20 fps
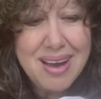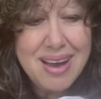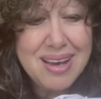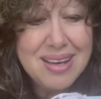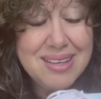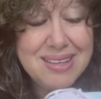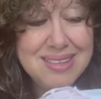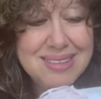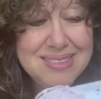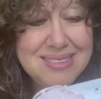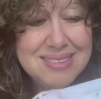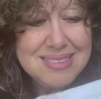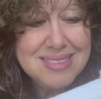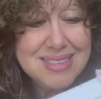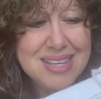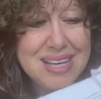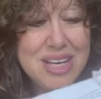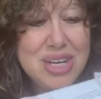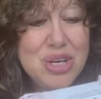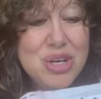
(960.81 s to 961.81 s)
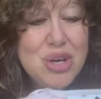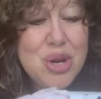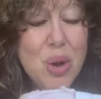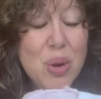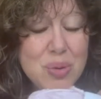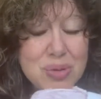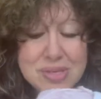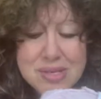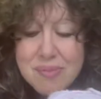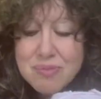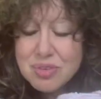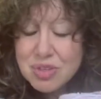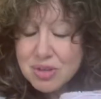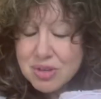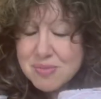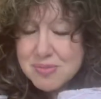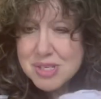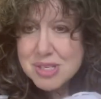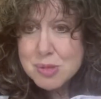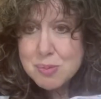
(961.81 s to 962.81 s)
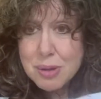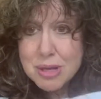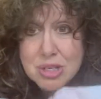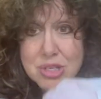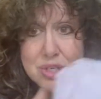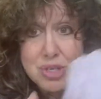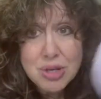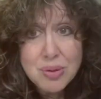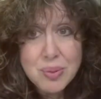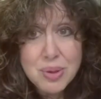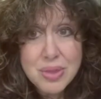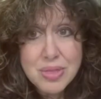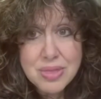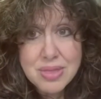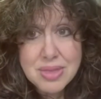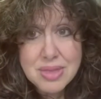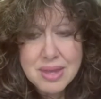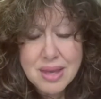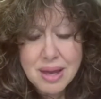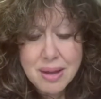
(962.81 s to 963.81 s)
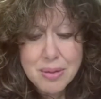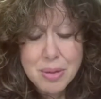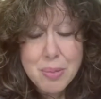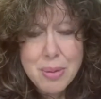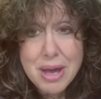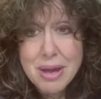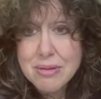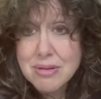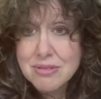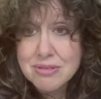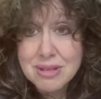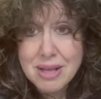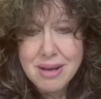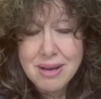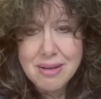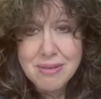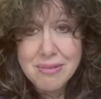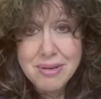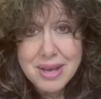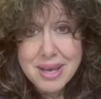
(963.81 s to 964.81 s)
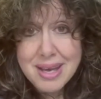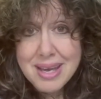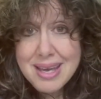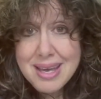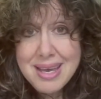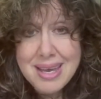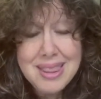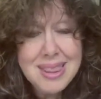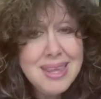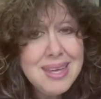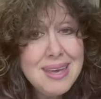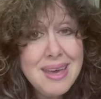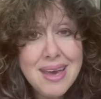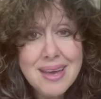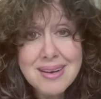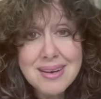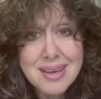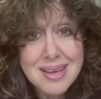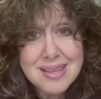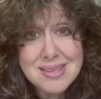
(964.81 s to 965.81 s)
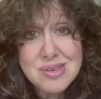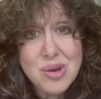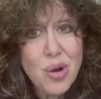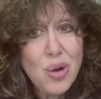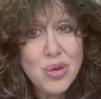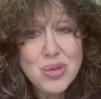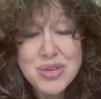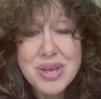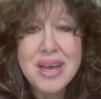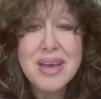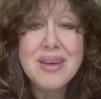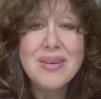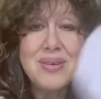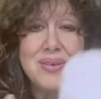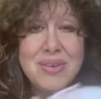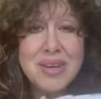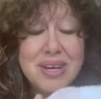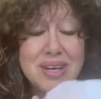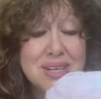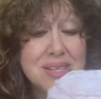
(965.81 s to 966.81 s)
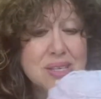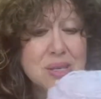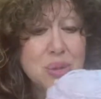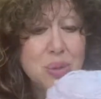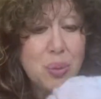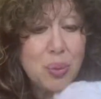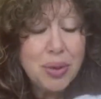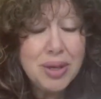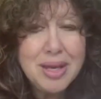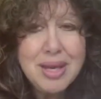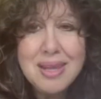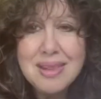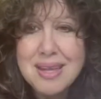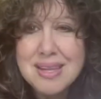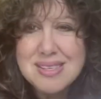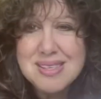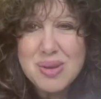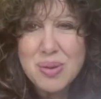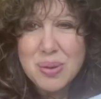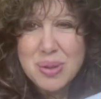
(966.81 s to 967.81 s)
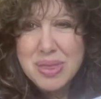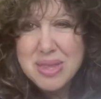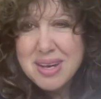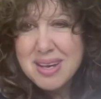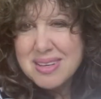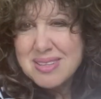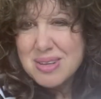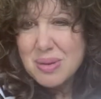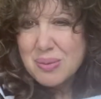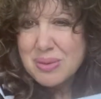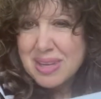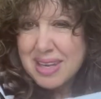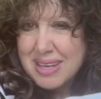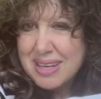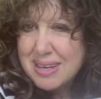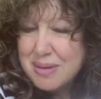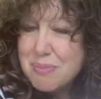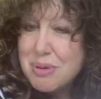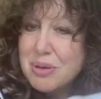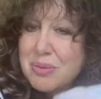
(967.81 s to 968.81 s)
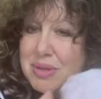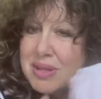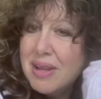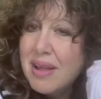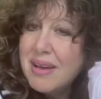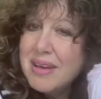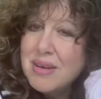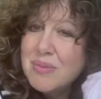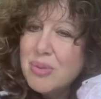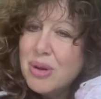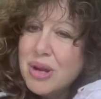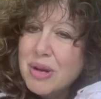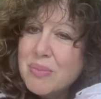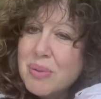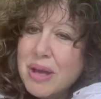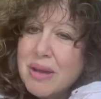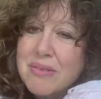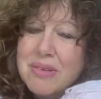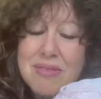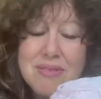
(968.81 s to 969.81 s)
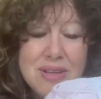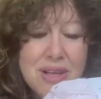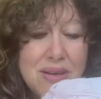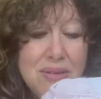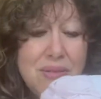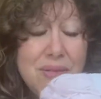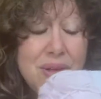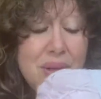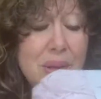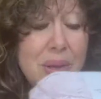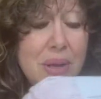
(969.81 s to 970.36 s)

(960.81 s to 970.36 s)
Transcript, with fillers: I know sometimes, especially with uh, the pound of love. In the end, it gets all tangled and it's annoying, and that's the only thing I don't like about the Lion Brand pound of love.